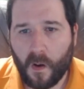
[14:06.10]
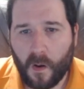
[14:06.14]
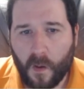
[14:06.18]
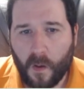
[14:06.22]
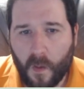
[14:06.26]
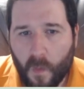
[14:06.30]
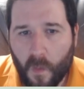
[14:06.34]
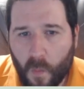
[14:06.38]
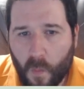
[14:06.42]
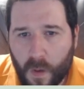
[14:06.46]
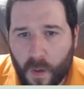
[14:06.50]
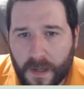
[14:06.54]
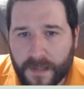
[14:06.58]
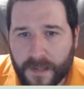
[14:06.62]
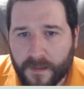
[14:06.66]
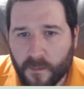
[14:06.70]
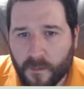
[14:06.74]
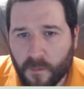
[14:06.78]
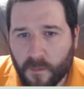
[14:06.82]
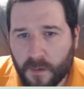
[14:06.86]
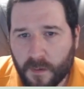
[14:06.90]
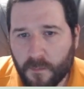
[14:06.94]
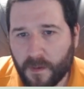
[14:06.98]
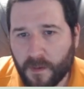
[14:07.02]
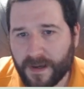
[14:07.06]
1,
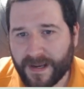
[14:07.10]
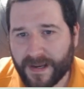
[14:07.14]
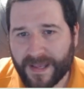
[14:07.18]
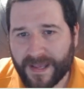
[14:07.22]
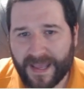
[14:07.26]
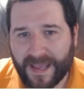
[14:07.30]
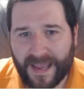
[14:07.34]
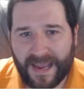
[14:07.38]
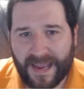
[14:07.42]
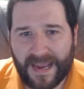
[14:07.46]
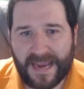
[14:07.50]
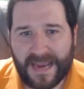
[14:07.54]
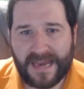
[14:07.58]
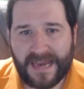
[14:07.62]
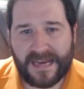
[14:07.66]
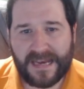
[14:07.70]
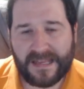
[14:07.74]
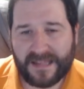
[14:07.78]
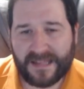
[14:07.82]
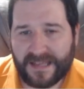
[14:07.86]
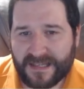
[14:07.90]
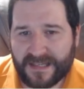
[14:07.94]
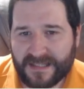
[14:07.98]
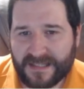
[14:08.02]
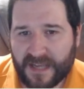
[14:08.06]
we want to
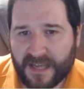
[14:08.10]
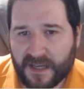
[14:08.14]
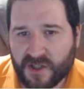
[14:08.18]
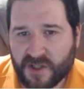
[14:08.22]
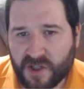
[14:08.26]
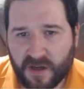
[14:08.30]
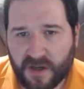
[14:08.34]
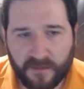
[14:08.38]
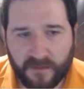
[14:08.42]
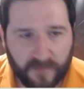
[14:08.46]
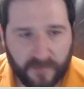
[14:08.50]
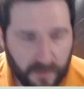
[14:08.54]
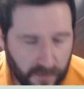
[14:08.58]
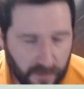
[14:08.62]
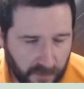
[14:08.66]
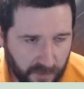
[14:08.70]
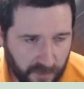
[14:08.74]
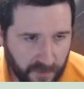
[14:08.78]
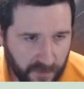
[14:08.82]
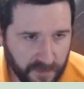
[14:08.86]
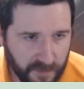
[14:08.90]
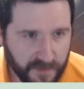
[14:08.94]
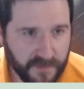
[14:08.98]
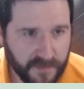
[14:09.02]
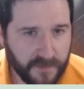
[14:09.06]
gain the attention of the
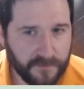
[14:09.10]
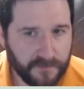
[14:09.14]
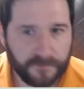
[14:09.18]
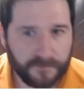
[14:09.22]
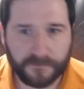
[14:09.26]
learners.